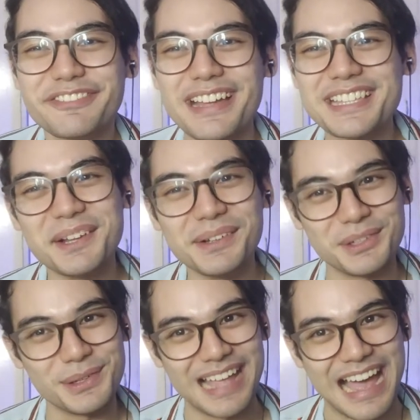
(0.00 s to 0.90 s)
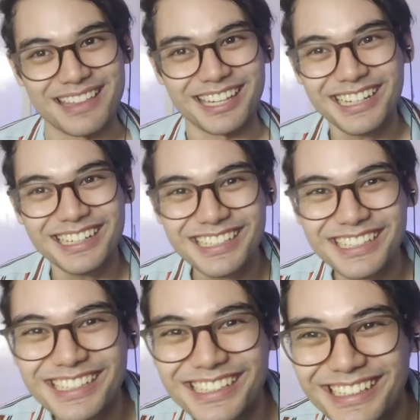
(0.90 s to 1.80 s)
friends don't do that.
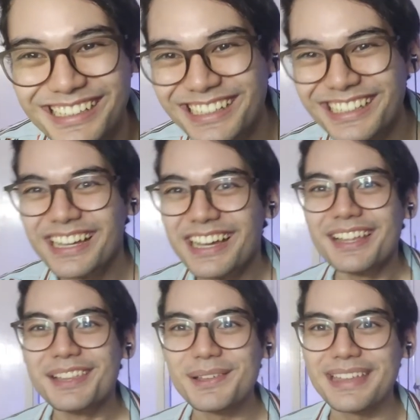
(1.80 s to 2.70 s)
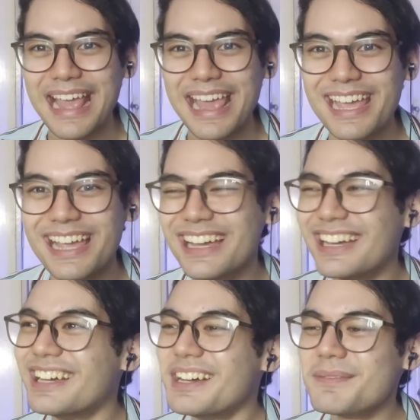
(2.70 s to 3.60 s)
Do they?
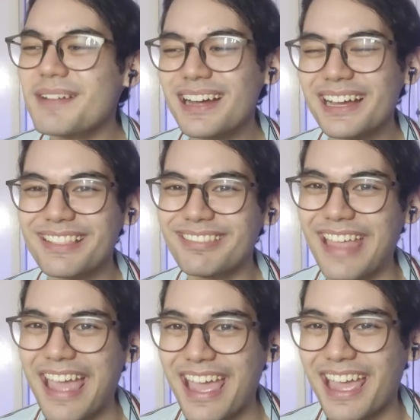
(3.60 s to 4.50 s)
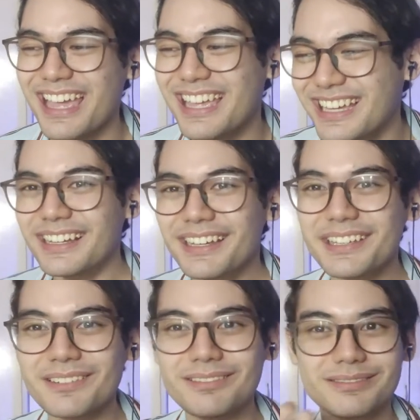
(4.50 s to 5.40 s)
Parang hindi.
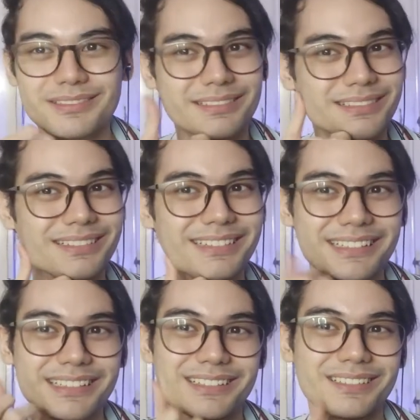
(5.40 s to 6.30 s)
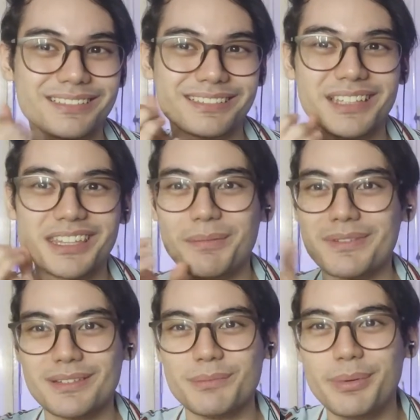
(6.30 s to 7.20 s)
Yung
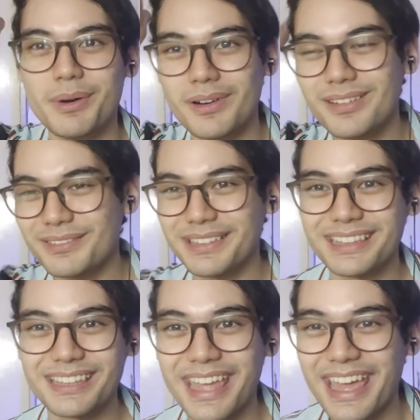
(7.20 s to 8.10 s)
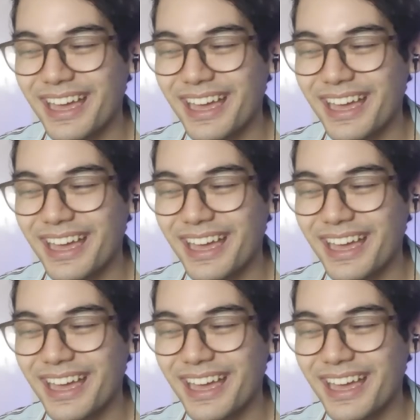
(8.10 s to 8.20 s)
tapos yung buhok, what the